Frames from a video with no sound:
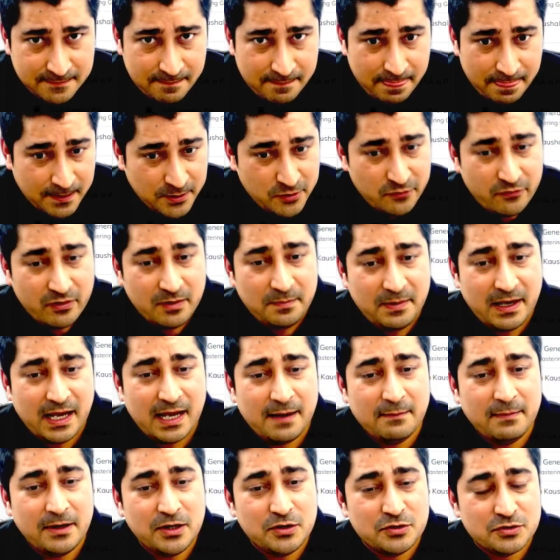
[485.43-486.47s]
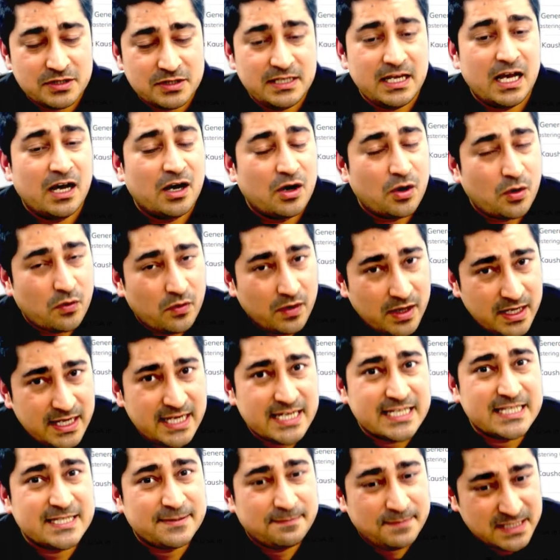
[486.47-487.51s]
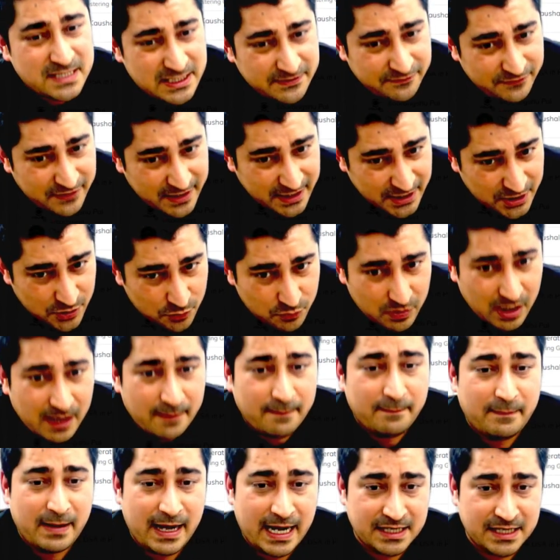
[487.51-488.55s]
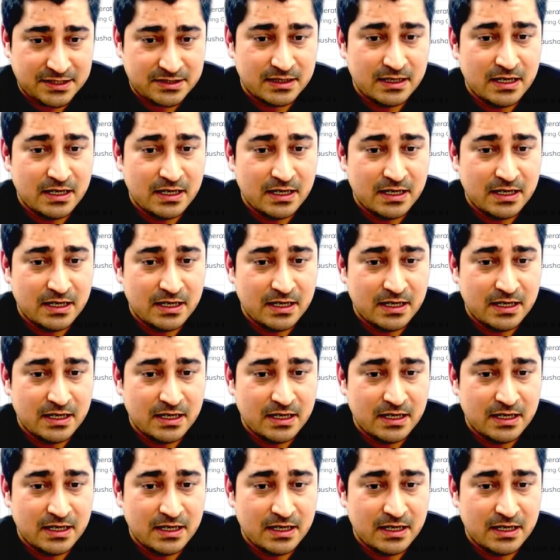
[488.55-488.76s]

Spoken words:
You will be able to see a query specific to a batch,